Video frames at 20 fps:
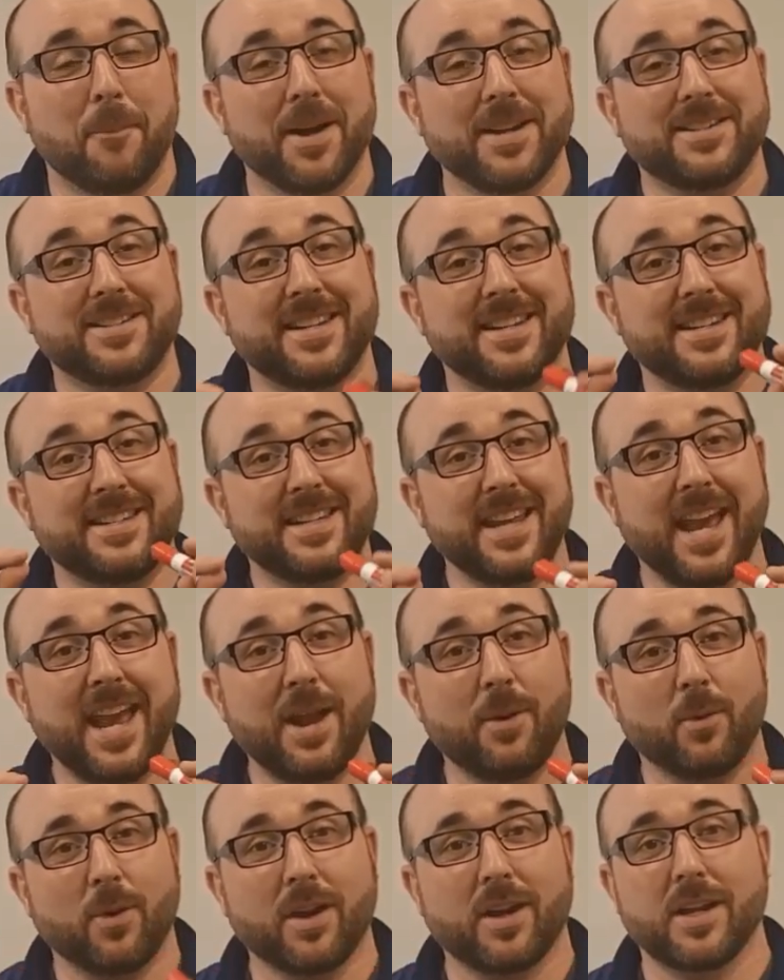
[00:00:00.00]
but
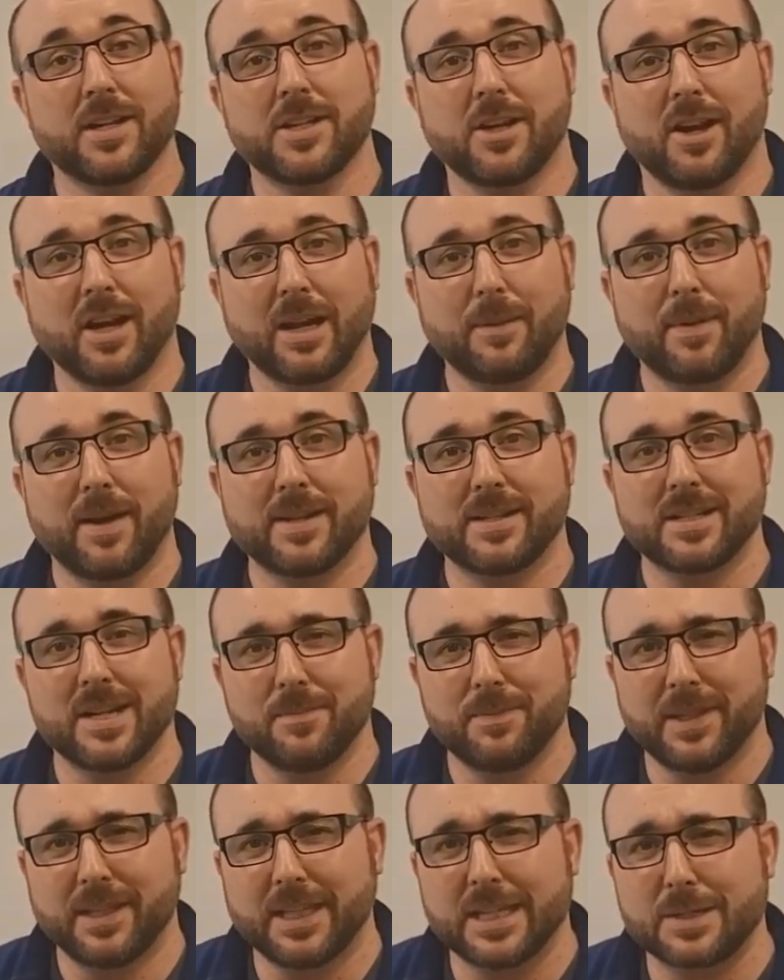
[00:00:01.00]
today we're going to talk about
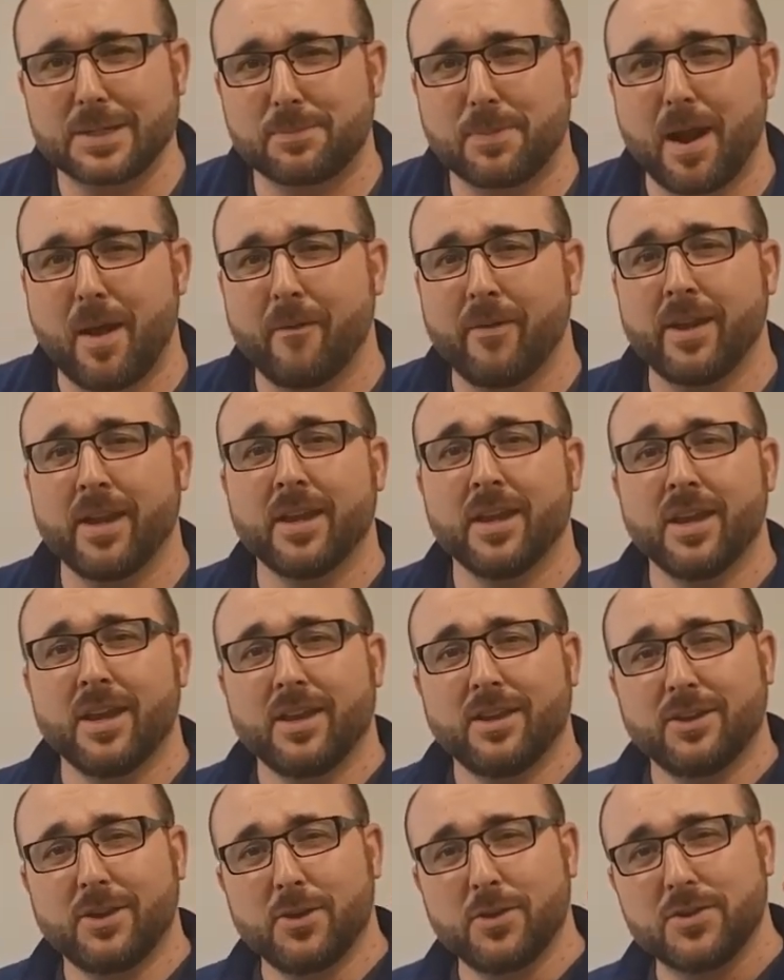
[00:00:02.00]
something that's probably
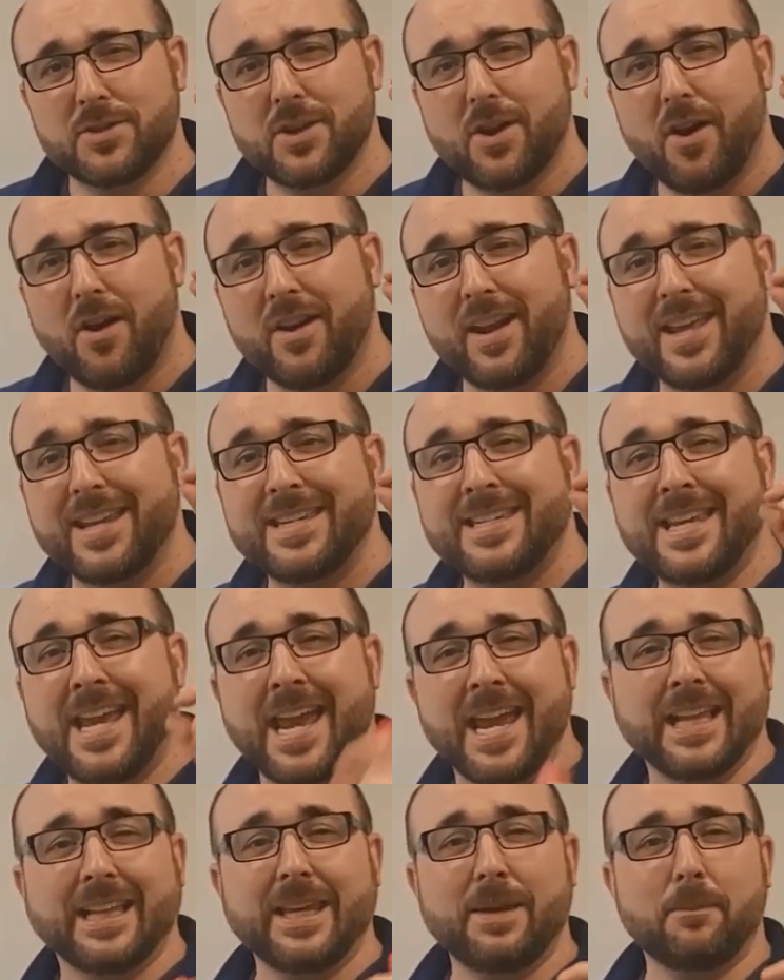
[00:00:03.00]
used on a
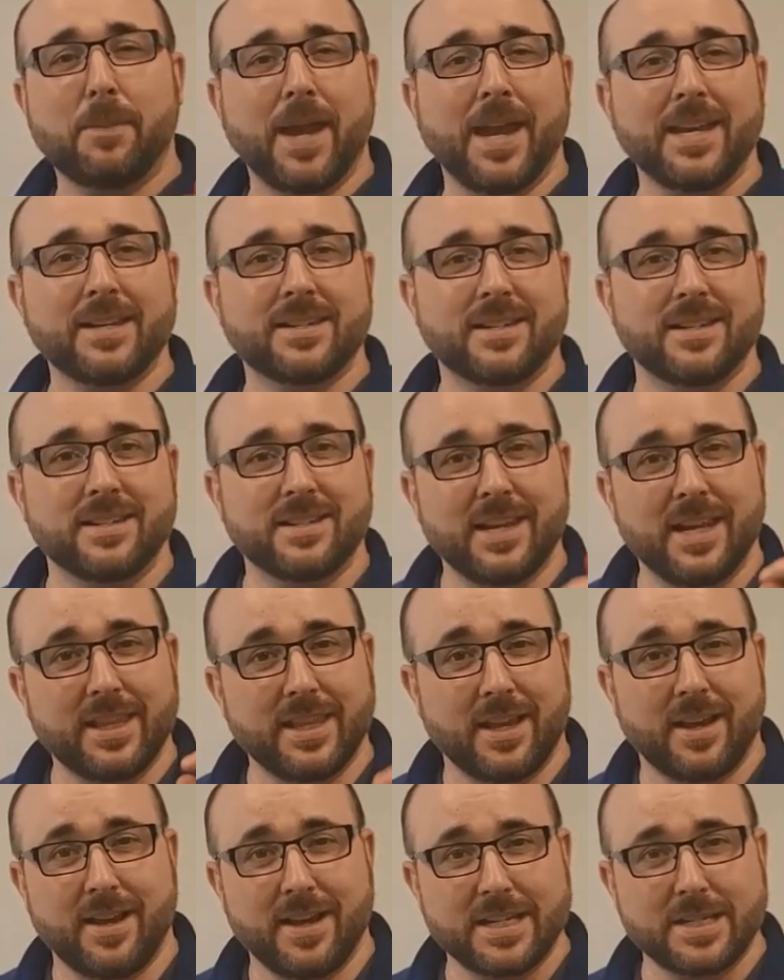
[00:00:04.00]
daily basis in
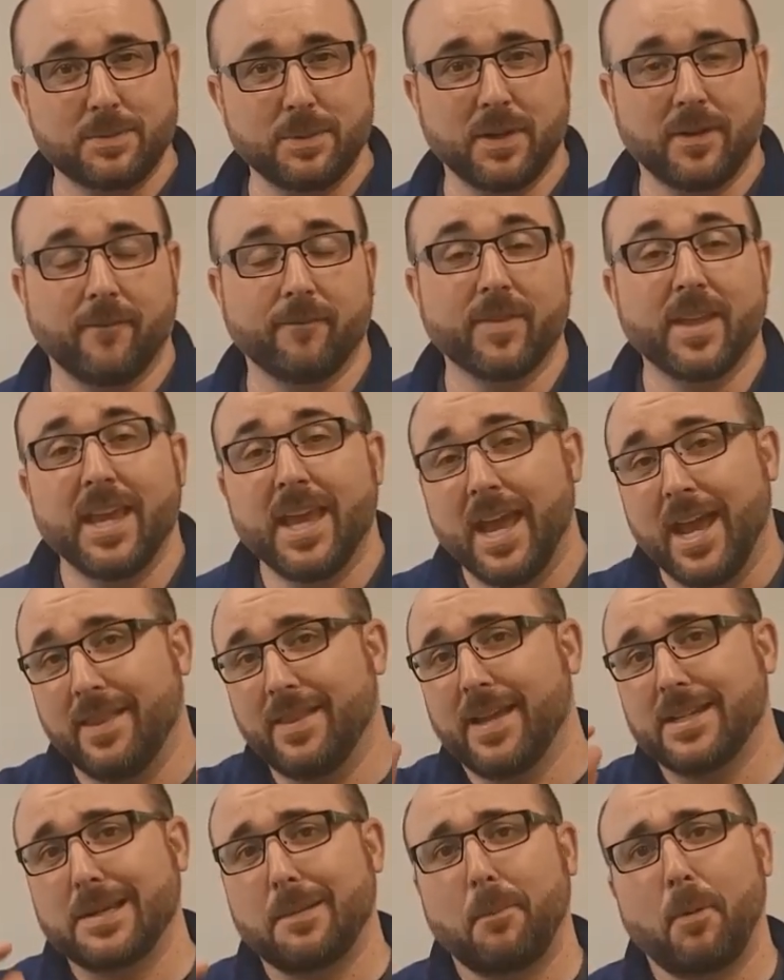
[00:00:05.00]
the hospital, and
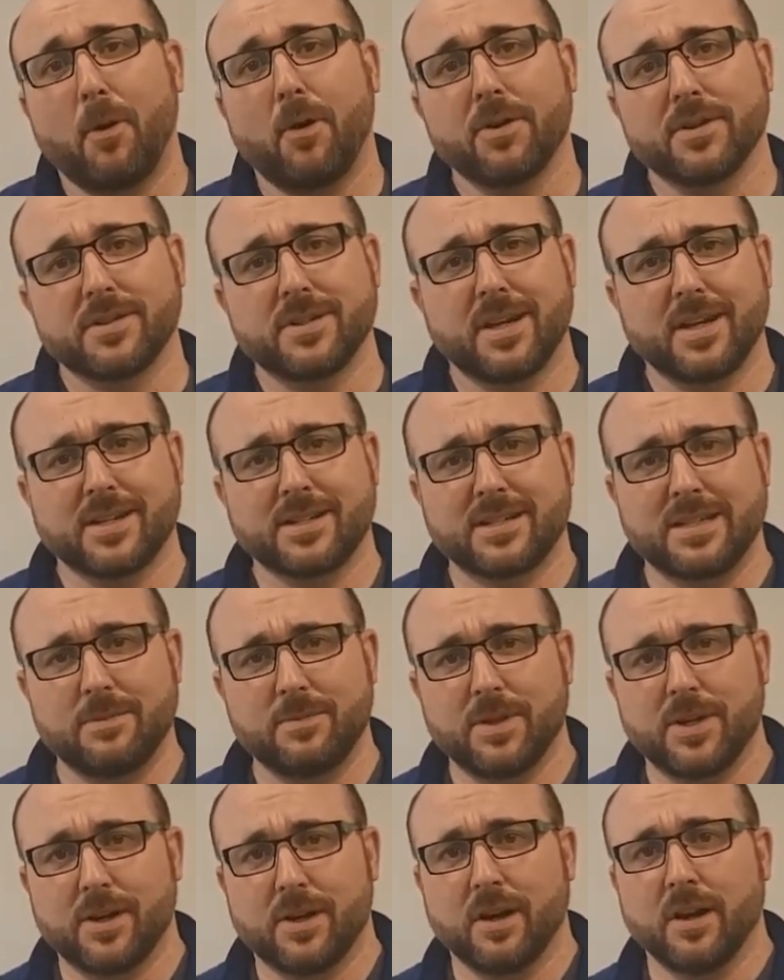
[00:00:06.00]
that's a pulse
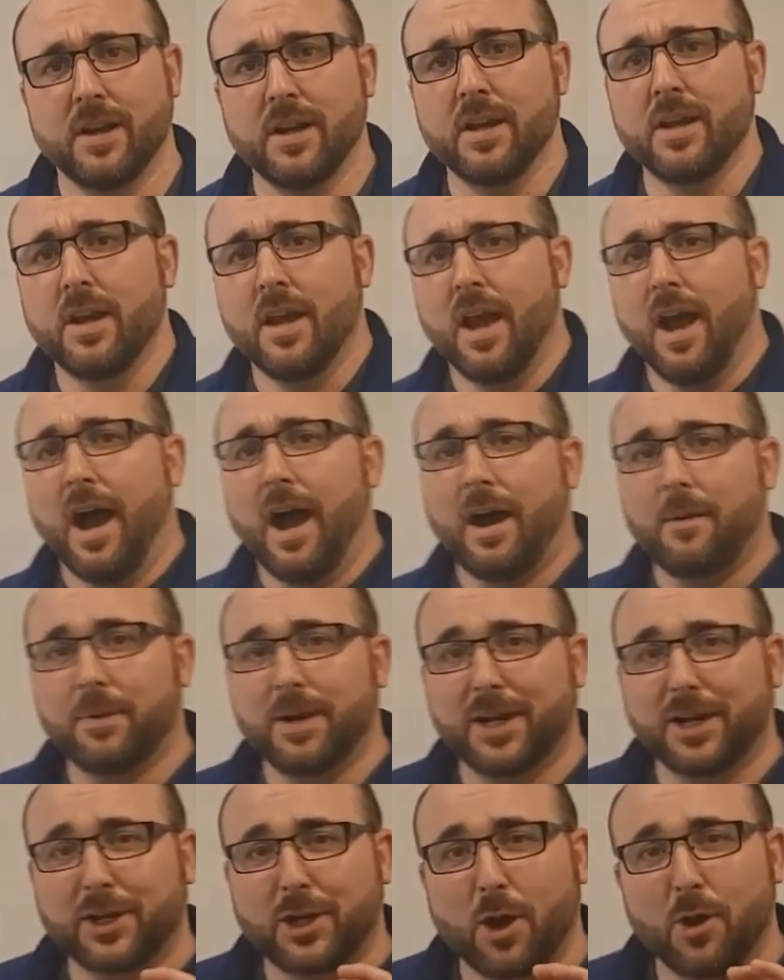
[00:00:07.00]
oximeter. I'm
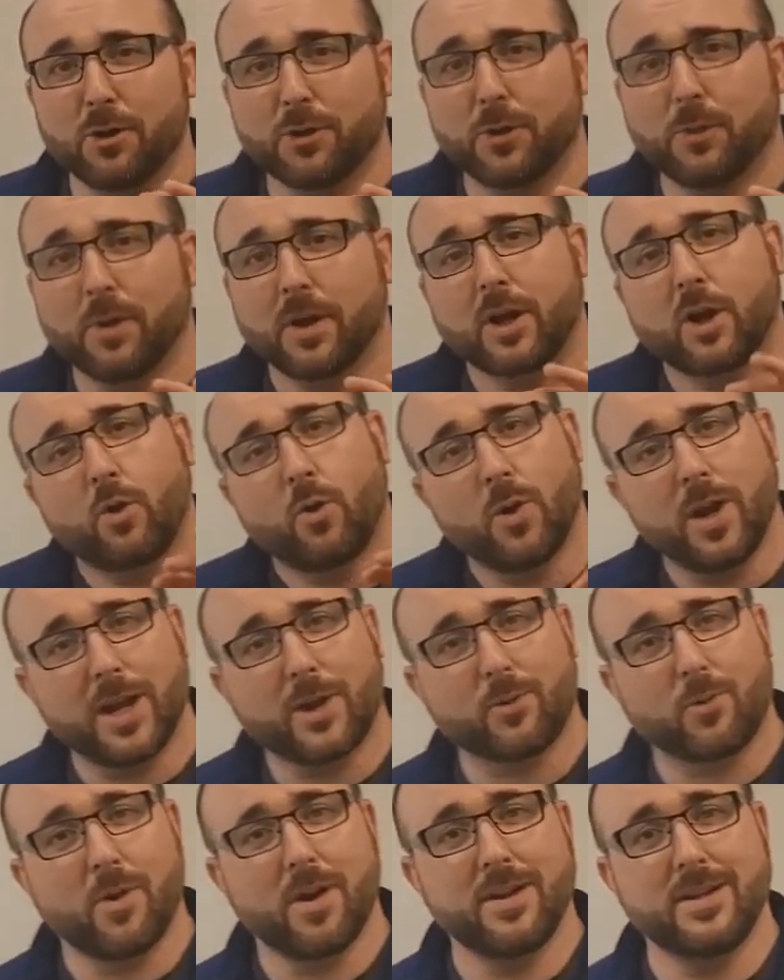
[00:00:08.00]
going to go through a quick
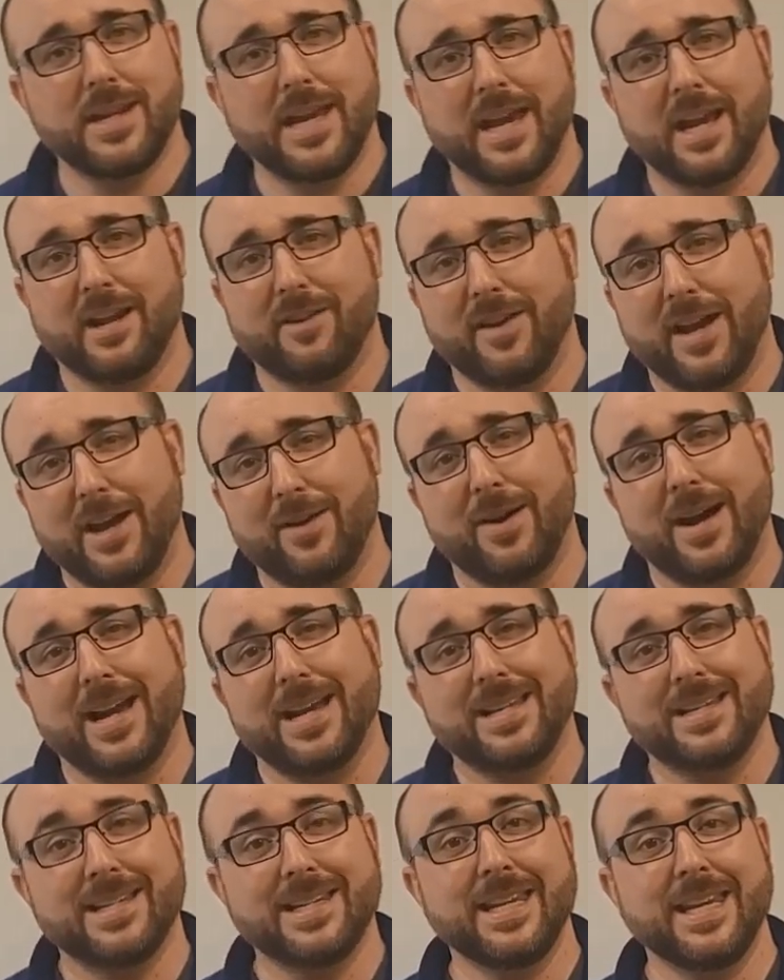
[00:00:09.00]
rundown of how
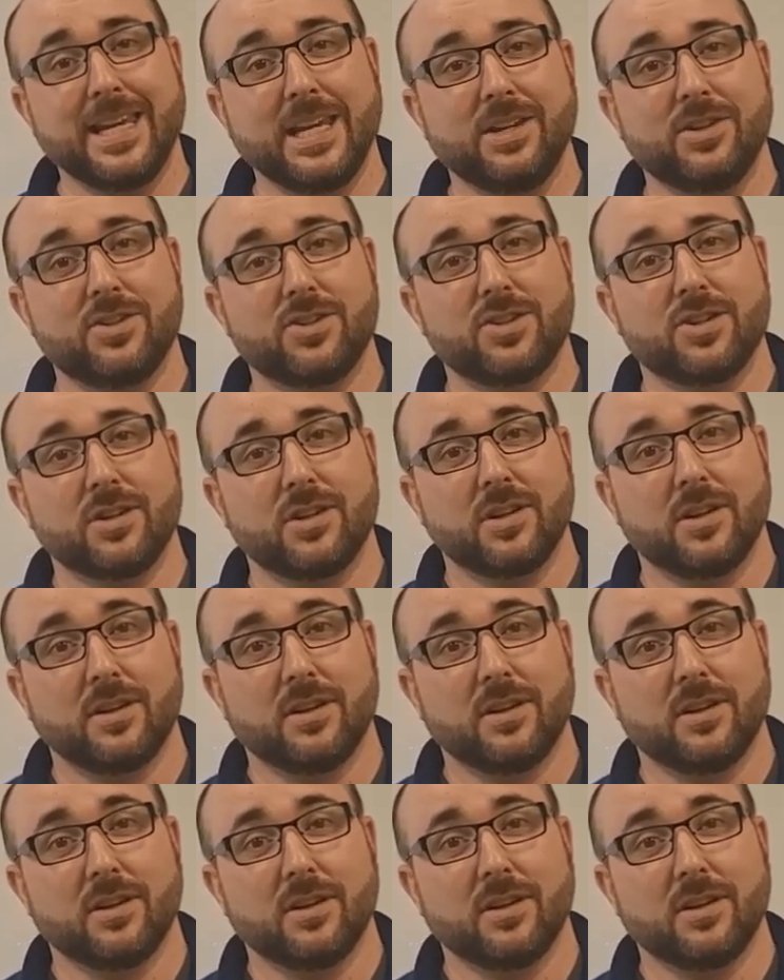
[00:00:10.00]
I teach